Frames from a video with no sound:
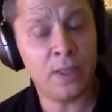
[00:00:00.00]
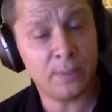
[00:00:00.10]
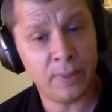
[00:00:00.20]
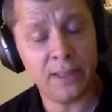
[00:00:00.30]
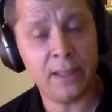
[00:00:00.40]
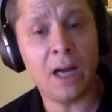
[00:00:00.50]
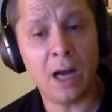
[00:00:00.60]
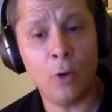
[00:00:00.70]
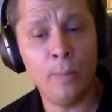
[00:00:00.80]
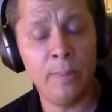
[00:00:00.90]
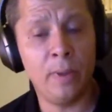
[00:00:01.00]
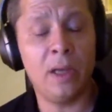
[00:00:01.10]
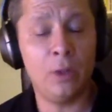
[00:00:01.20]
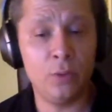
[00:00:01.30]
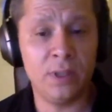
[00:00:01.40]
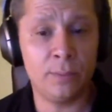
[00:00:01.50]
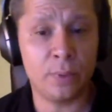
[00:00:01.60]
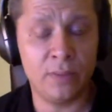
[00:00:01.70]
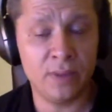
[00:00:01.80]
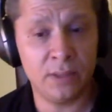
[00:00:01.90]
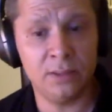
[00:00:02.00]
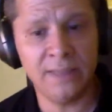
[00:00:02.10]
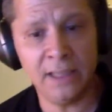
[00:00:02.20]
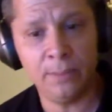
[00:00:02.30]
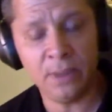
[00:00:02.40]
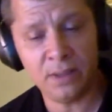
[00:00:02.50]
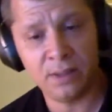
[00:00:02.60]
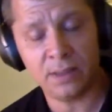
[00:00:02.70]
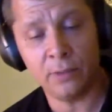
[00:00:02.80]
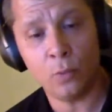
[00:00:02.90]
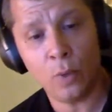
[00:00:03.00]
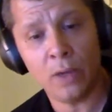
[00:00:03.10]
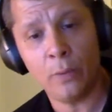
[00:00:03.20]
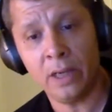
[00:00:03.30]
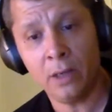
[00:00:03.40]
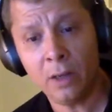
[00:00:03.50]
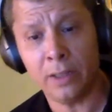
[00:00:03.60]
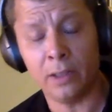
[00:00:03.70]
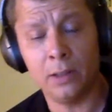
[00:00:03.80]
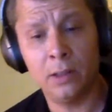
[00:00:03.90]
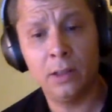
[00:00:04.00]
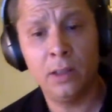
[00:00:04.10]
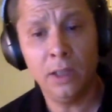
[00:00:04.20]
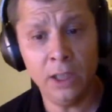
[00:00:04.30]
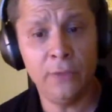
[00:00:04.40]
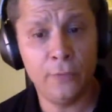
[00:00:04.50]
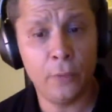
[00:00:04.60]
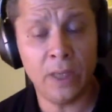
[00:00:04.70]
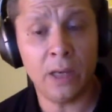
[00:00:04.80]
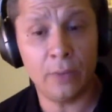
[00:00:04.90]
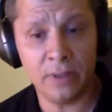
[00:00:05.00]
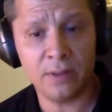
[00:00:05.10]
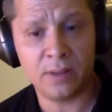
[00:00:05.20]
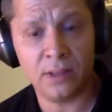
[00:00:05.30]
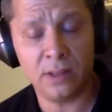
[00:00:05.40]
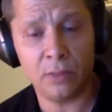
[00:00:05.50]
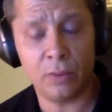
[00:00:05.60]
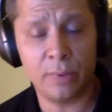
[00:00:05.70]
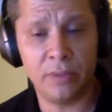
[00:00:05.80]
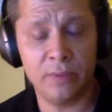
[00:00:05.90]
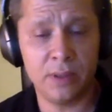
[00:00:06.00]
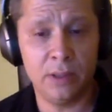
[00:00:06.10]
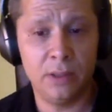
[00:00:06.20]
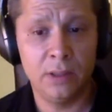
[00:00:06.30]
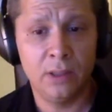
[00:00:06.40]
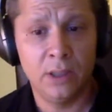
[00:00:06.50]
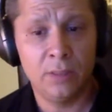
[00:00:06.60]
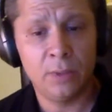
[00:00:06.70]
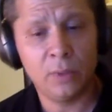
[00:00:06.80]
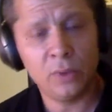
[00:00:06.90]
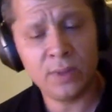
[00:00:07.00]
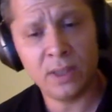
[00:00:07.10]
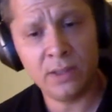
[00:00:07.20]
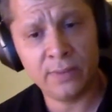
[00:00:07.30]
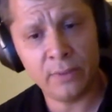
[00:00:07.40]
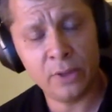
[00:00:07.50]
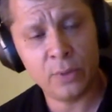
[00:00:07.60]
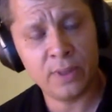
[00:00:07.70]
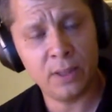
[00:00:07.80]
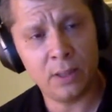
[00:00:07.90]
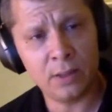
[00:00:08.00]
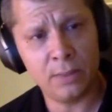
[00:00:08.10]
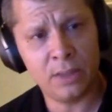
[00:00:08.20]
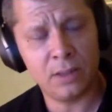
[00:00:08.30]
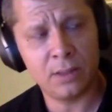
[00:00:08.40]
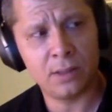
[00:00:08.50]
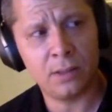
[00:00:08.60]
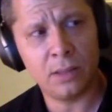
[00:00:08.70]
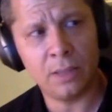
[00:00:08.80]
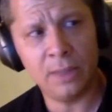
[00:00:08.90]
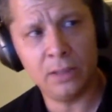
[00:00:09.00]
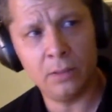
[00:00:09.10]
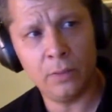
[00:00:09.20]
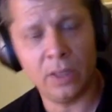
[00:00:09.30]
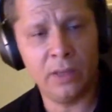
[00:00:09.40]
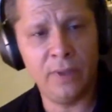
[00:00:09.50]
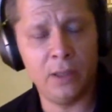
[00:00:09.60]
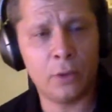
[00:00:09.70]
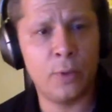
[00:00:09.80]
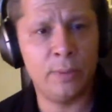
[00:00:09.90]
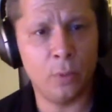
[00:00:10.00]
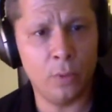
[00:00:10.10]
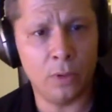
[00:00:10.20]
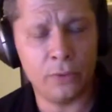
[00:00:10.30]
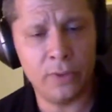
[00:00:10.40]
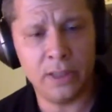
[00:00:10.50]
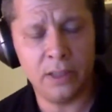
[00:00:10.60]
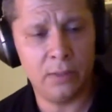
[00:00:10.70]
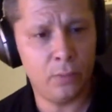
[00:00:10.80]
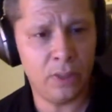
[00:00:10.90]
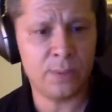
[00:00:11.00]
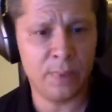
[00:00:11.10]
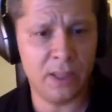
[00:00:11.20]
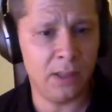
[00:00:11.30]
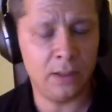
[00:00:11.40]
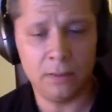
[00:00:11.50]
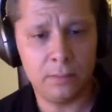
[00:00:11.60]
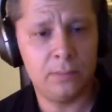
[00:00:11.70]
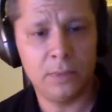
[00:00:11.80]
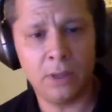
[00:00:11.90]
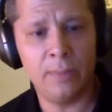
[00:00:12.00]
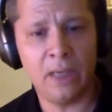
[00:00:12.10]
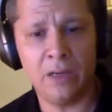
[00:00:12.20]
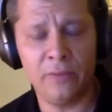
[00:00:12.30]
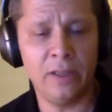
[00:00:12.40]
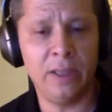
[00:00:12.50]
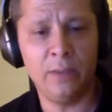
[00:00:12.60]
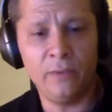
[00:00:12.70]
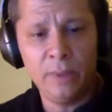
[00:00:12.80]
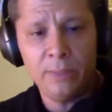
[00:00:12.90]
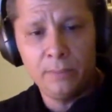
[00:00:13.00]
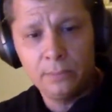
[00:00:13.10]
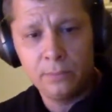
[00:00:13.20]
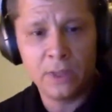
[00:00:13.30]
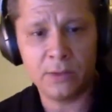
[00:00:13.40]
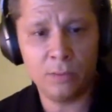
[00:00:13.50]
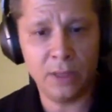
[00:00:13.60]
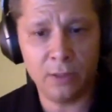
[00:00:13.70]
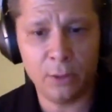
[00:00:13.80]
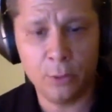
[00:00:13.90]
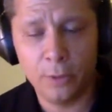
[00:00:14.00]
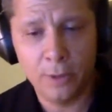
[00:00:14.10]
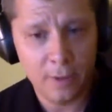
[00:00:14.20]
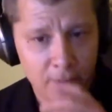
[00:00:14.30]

way explaining how people are losing privacy on a daily basis and where we are going if we are renouncing our privacy. But what you said is very interesting also because, I mean, we are living in a crypto world today. We are speaking on behalf of the name of Beam, as you may know.